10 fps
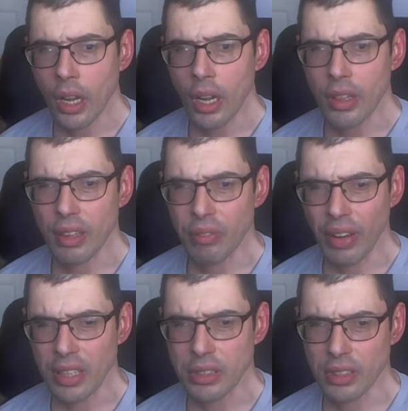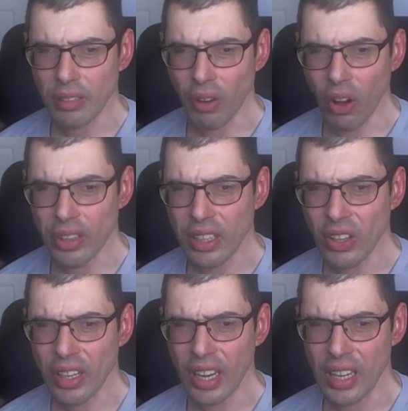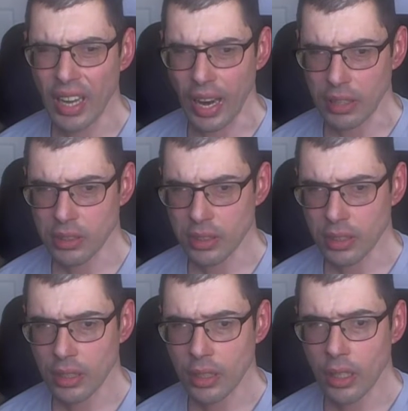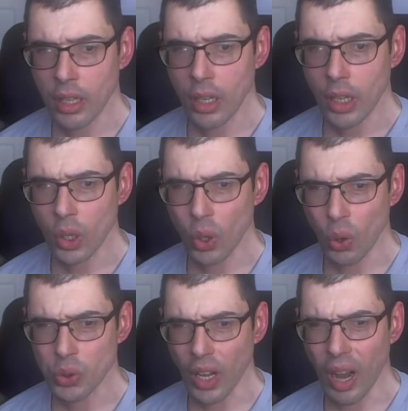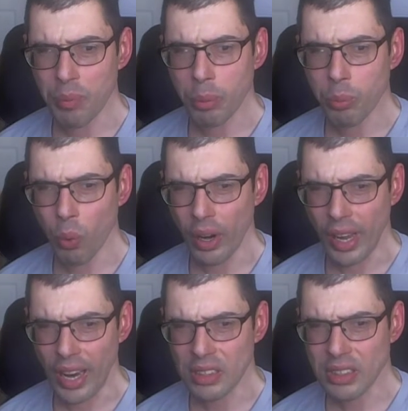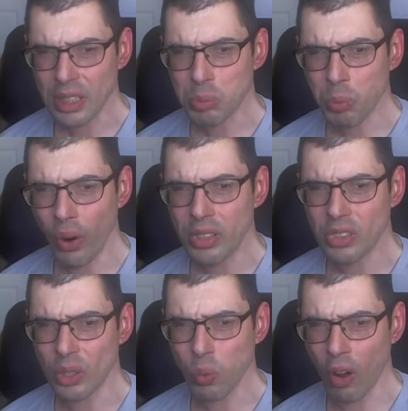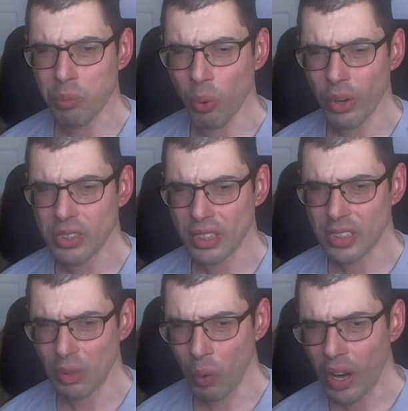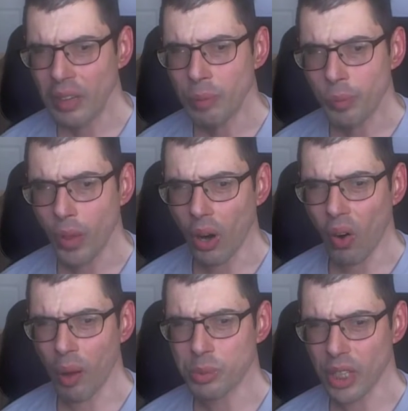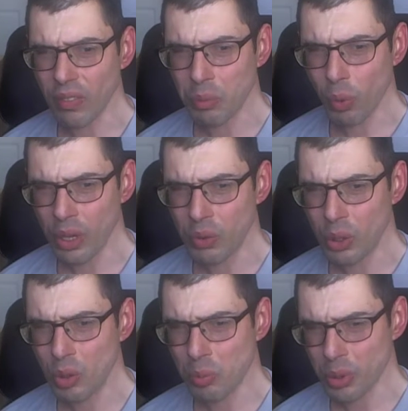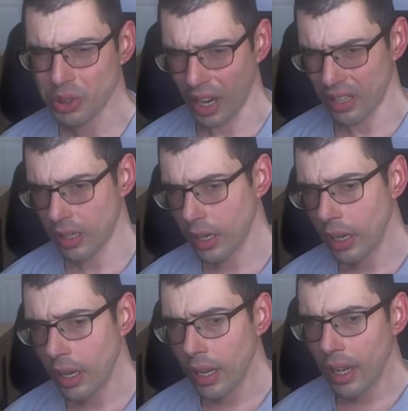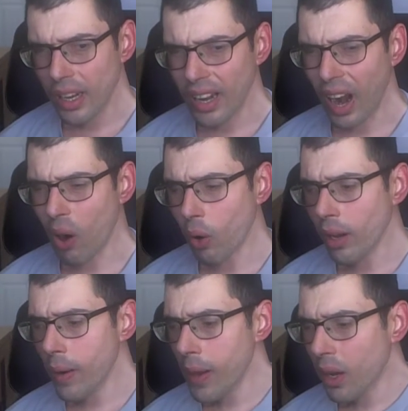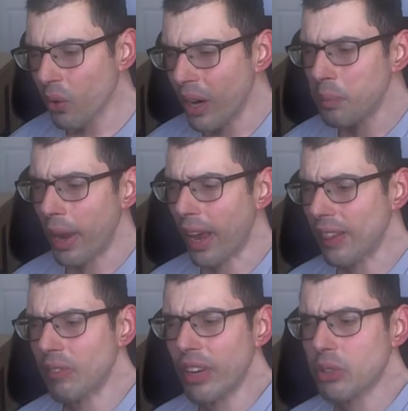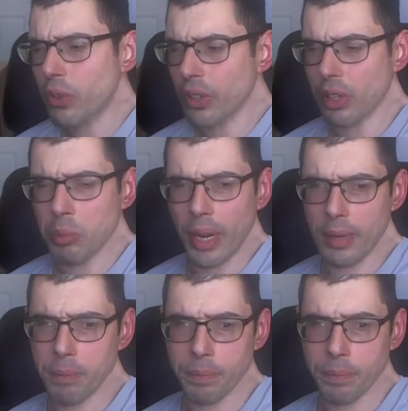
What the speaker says: The VIX, the Volatility Index, closed up 0.86 points to 12.61, or up 7.32%. Now, going back on the VIX for a little bit,